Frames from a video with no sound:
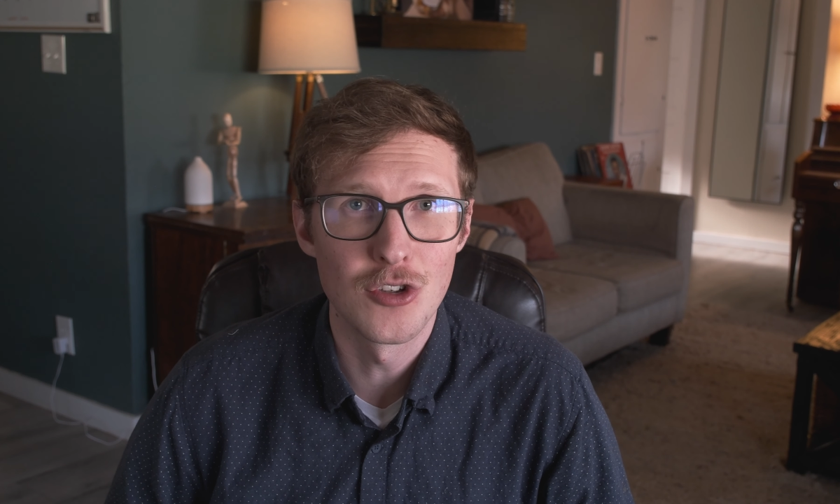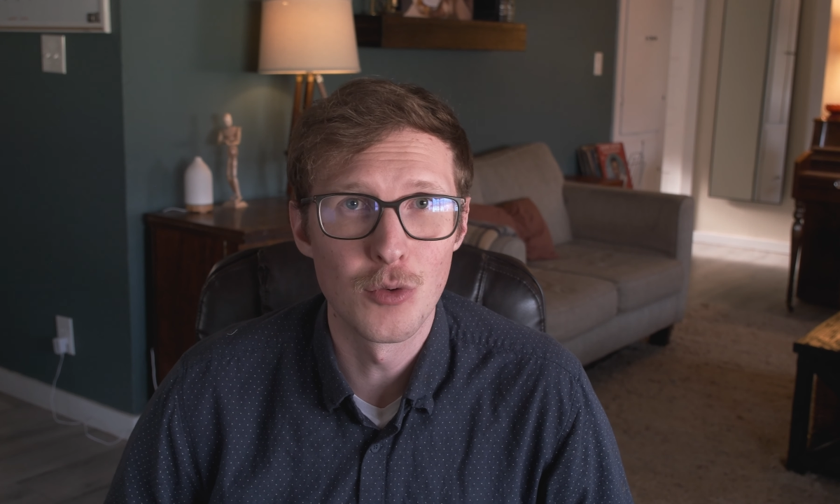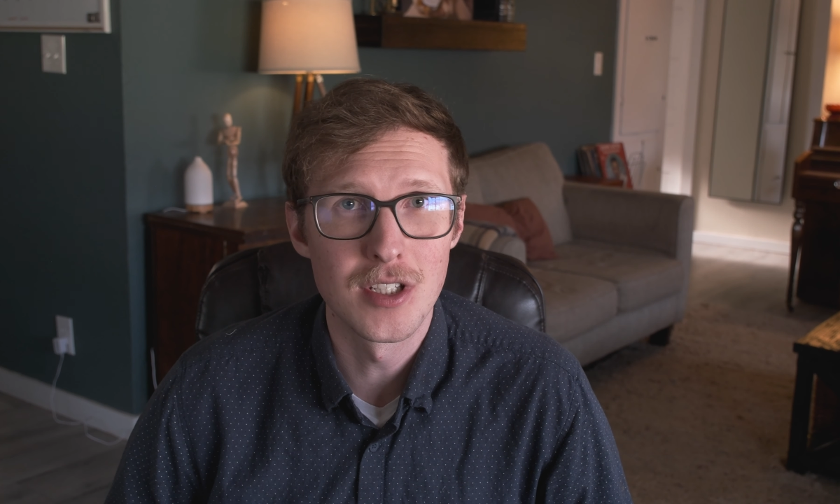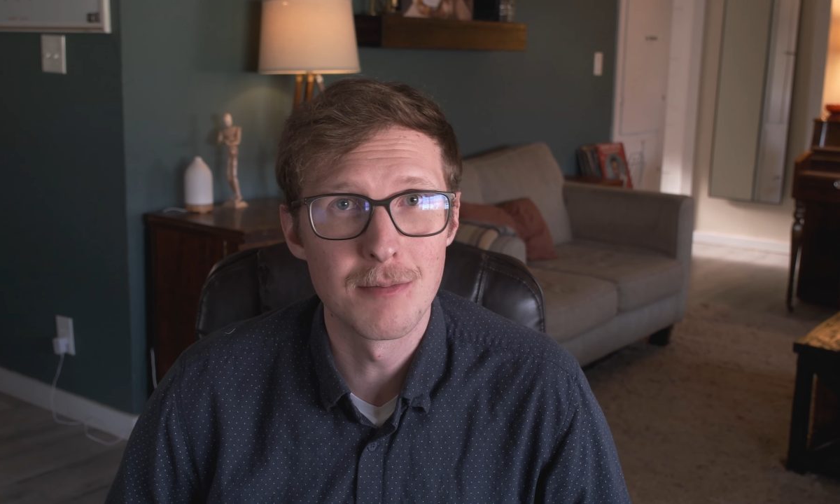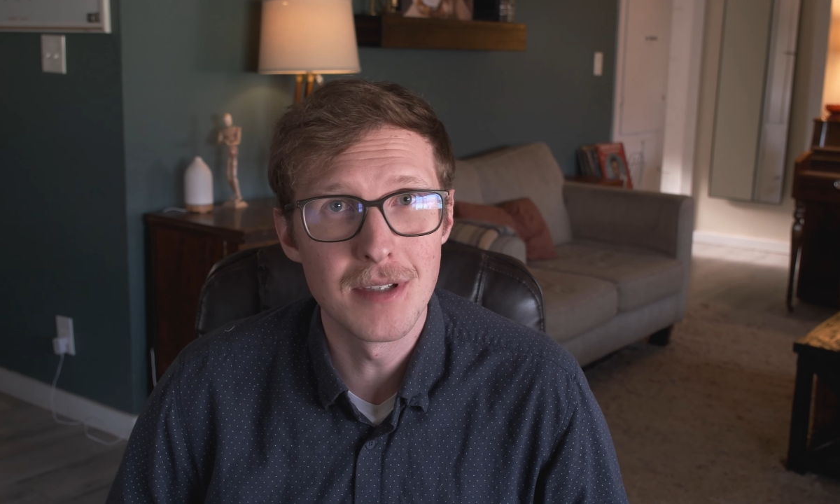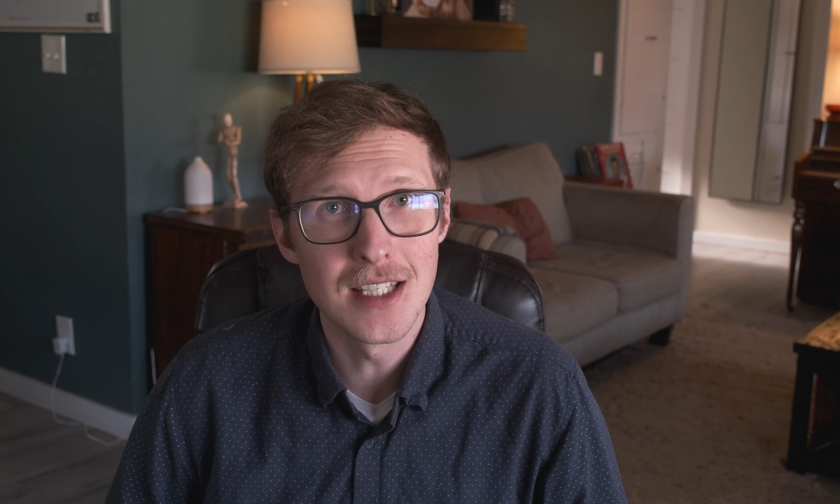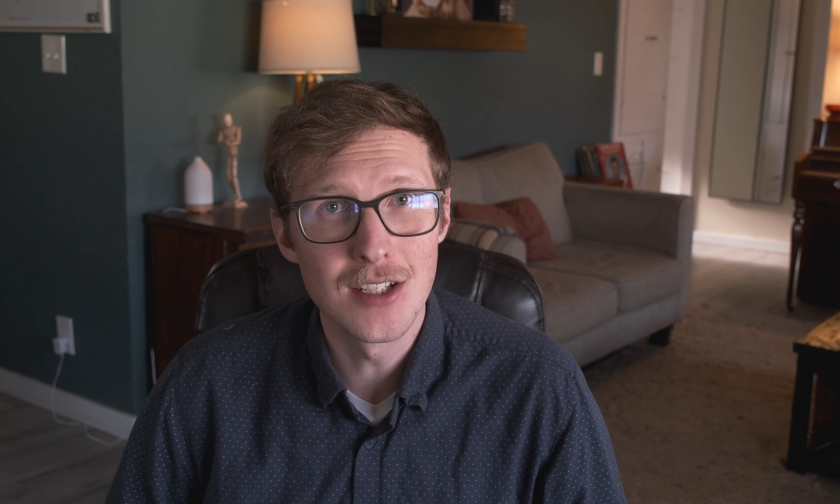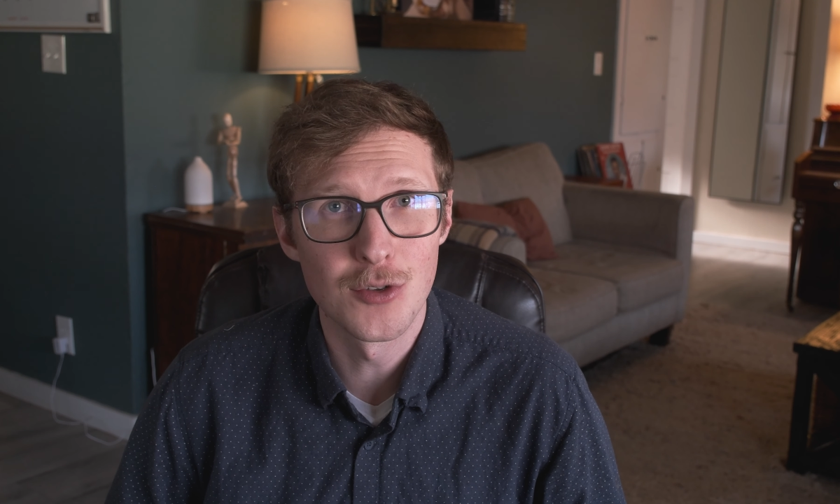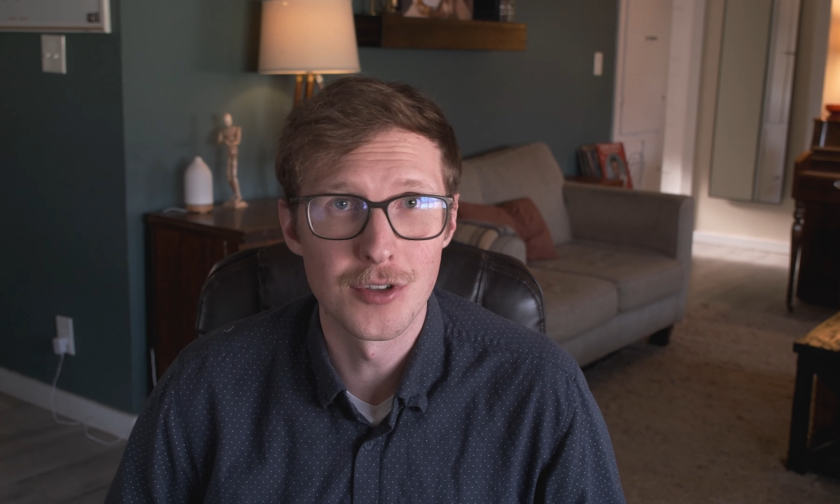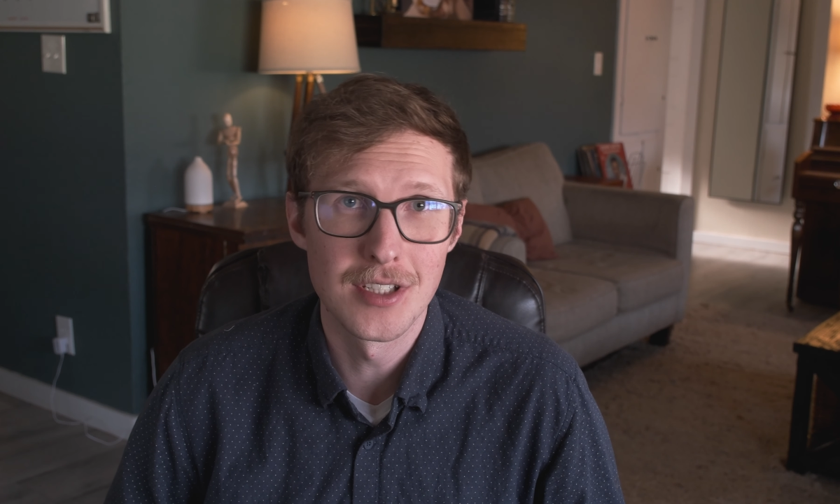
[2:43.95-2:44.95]

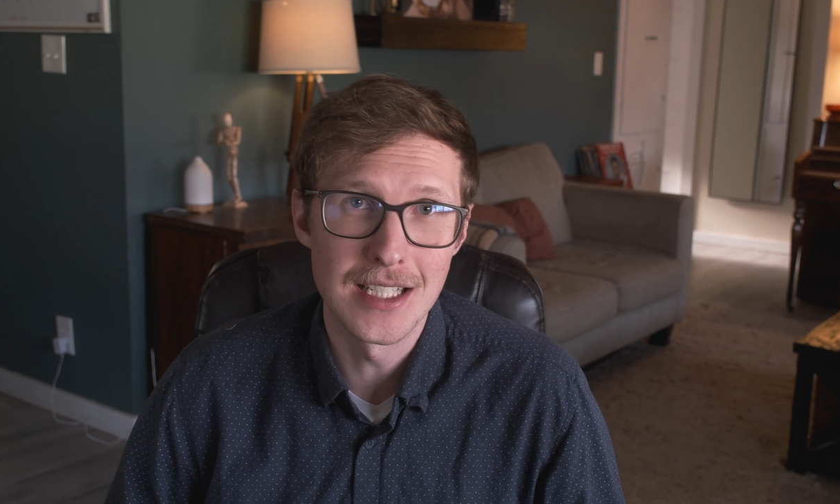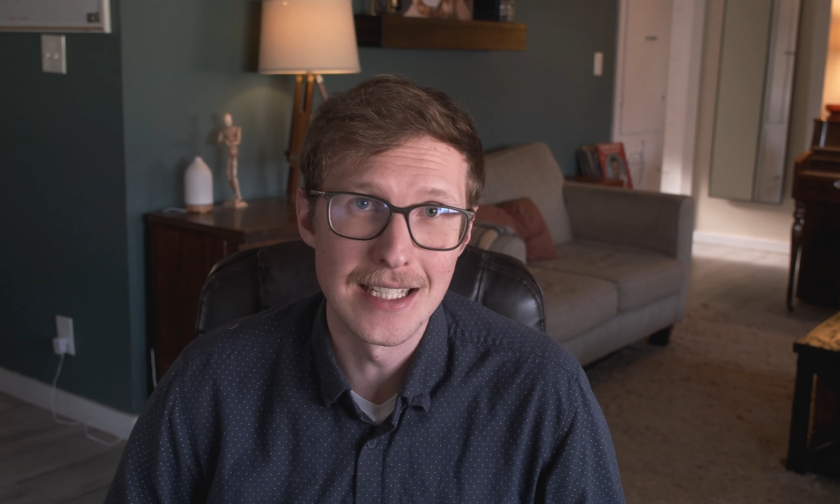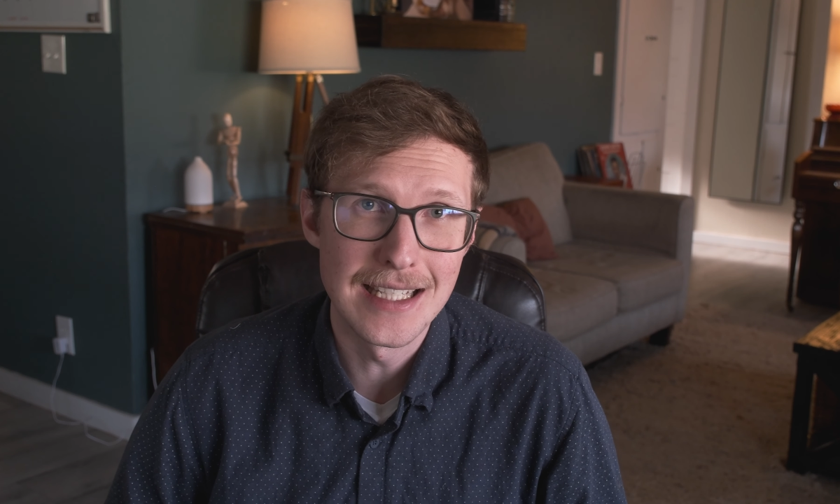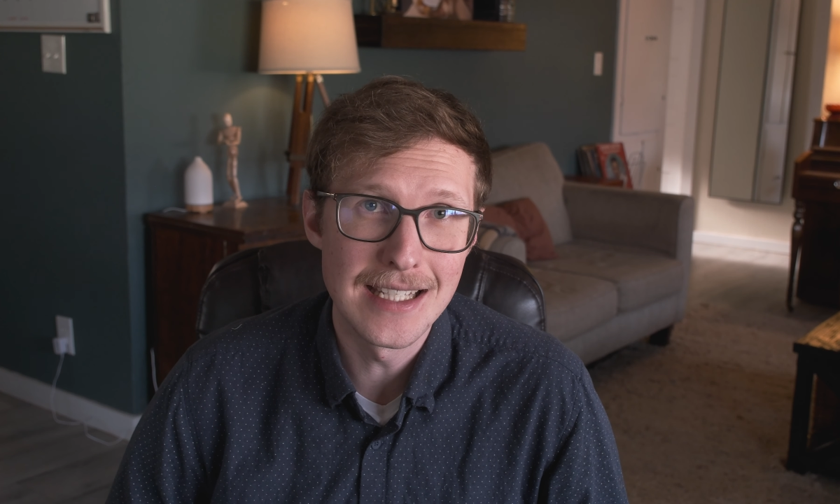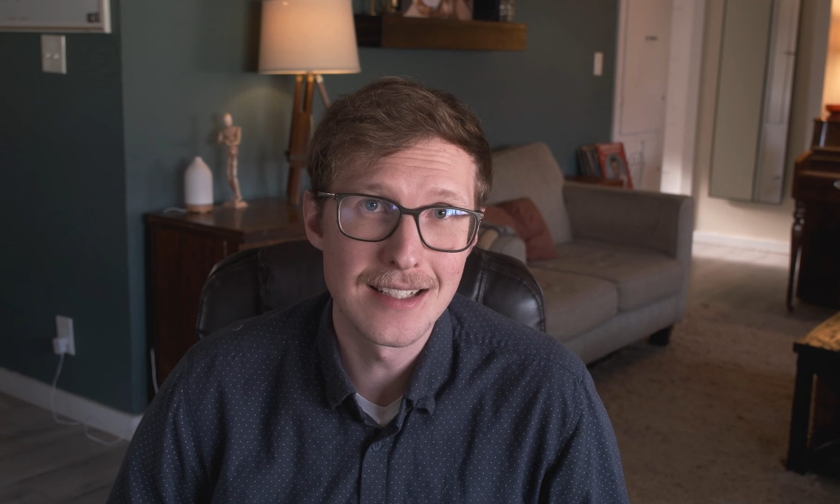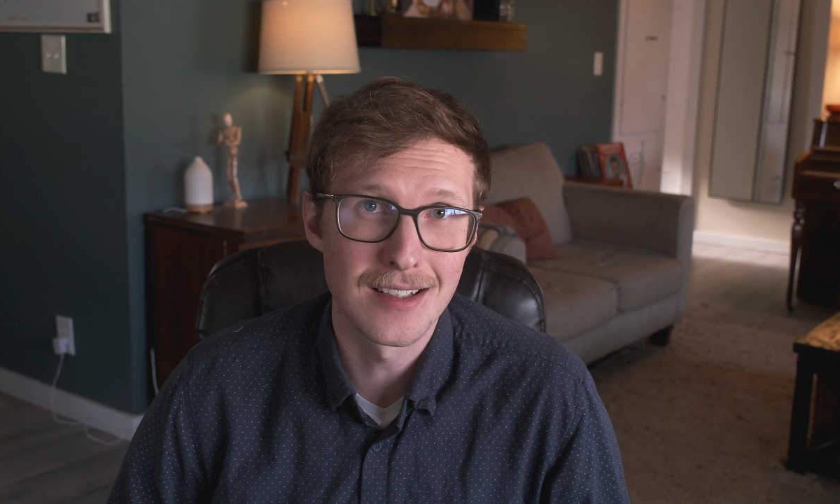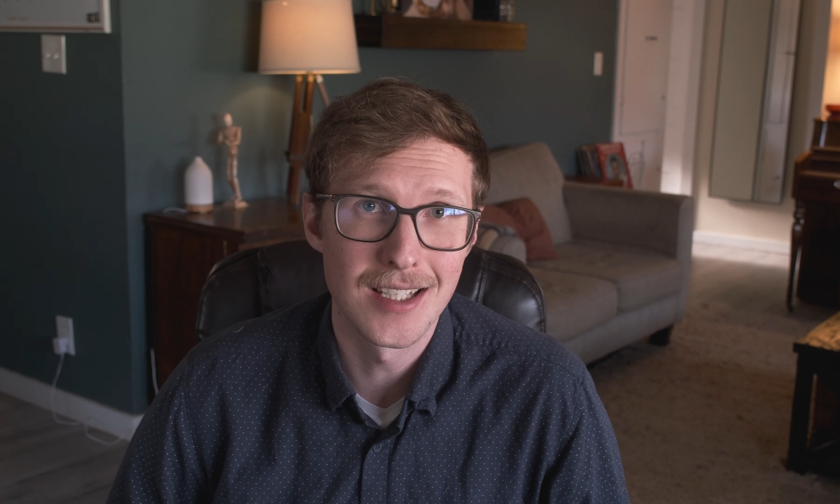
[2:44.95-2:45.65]
USBs or CDs